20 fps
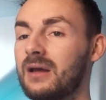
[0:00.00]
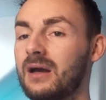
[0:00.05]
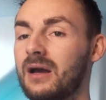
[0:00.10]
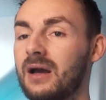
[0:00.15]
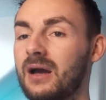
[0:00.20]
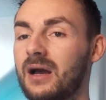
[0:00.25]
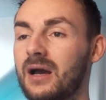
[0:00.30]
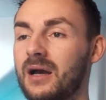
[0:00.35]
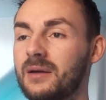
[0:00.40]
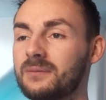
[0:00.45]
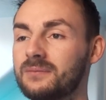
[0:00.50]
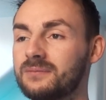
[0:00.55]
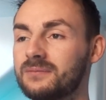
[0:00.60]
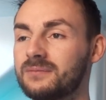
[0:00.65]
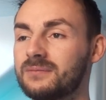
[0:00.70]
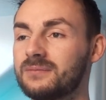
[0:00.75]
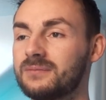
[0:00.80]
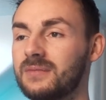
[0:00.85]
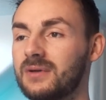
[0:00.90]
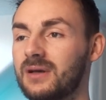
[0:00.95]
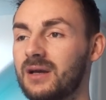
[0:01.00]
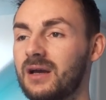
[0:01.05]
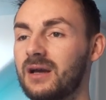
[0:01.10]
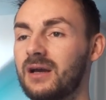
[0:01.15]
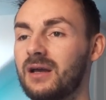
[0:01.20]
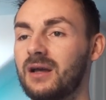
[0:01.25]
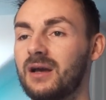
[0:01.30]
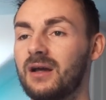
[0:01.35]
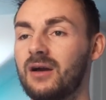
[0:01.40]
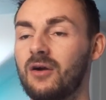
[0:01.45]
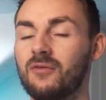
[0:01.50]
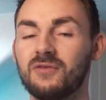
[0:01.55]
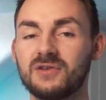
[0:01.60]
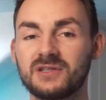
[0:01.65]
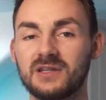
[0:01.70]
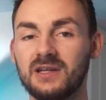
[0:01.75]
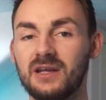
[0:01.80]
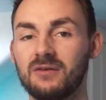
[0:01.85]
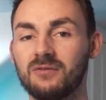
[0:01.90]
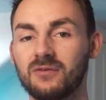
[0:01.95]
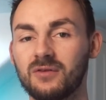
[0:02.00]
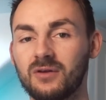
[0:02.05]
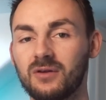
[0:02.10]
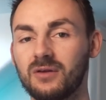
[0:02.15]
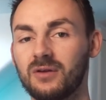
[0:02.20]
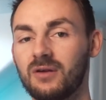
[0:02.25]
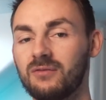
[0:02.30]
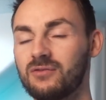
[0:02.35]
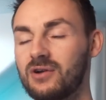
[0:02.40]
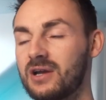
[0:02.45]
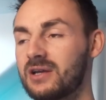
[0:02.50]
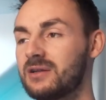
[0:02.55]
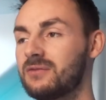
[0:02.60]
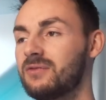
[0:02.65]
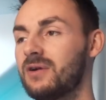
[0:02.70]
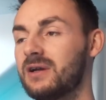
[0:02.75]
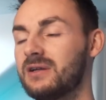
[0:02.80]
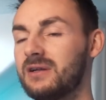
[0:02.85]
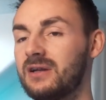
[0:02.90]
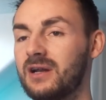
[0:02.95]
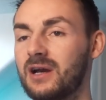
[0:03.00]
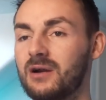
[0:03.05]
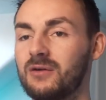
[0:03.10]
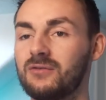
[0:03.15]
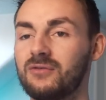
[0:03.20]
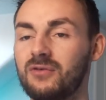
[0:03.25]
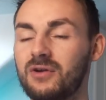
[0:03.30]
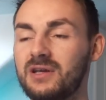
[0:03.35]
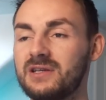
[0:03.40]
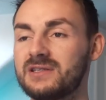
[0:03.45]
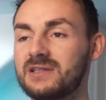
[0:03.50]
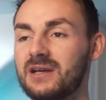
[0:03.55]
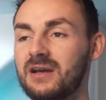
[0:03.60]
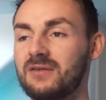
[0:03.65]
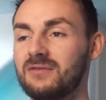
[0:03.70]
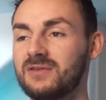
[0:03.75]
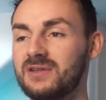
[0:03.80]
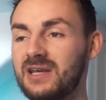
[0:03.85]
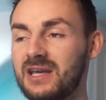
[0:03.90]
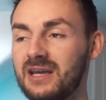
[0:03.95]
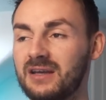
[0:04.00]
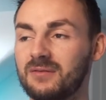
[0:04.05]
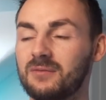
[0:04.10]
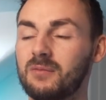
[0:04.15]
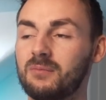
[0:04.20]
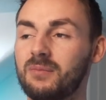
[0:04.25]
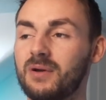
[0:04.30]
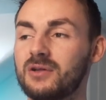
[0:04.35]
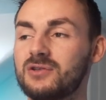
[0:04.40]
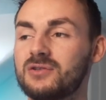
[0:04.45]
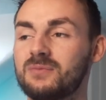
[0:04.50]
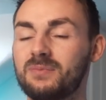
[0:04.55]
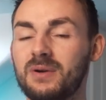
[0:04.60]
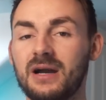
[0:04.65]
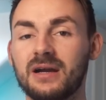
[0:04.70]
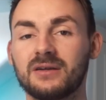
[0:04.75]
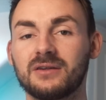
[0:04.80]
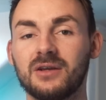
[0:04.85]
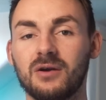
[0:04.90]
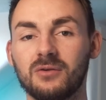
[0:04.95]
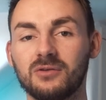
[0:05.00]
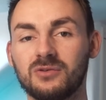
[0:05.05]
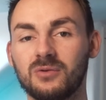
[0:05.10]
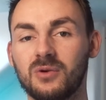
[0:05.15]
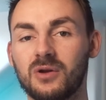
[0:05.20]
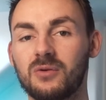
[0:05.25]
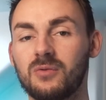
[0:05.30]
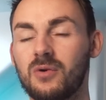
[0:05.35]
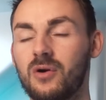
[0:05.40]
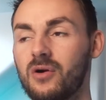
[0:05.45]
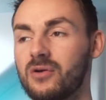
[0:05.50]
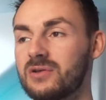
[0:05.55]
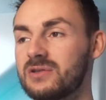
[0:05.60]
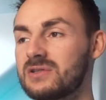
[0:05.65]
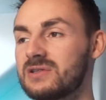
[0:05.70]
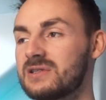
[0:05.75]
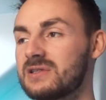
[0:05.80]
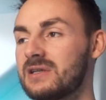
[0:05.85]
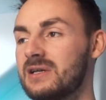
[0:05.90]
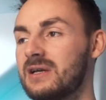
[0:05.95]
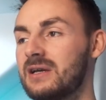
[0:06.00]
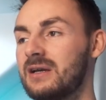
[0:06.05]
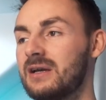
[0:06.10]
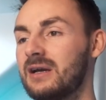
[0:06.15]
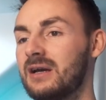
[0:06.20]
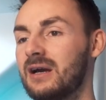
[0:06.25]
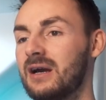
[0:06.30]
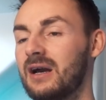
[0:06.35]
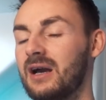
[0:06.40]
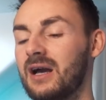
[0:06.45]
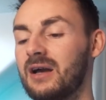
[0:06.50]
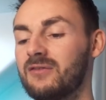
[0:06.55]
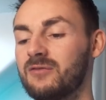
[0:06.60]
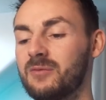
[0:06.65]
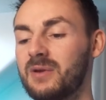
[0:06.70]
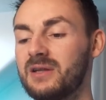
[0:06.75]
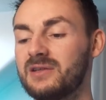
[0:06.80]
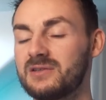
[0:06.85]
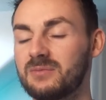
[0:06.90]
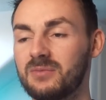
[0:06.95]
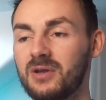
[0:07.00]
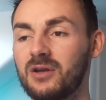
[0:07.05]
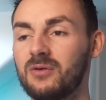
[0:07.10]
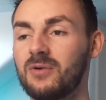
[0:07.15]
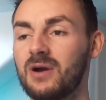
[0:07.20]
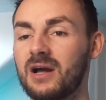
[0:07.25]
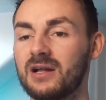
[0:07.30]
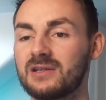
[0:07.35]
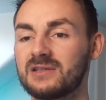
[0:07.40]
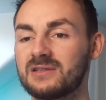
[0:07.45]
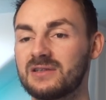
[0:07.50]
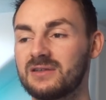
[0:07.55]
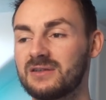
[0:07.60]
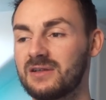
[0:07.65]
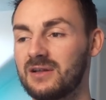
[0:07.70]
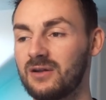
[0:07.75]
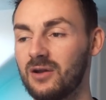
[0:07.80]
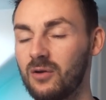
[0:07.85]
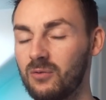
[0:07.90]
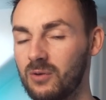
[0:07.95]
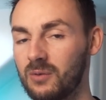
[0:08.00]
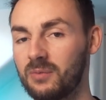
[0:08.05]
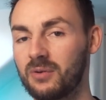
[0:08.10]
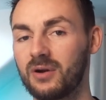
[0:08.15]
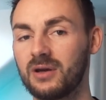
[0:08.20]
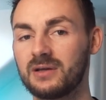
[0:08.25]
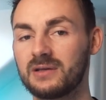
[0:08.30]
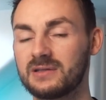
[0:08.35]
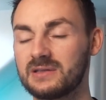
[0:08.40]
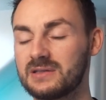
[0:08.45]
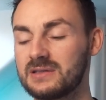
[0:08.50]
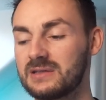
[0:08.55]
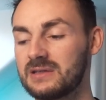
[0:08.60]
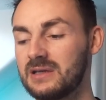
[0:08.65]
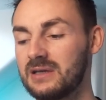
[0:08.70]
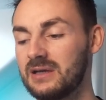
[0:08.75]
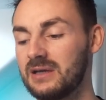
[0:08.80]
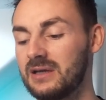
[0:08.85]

Obviously, I've rectified it now. I've taken the budget back down to what it was. I've made some new ads at a lower price.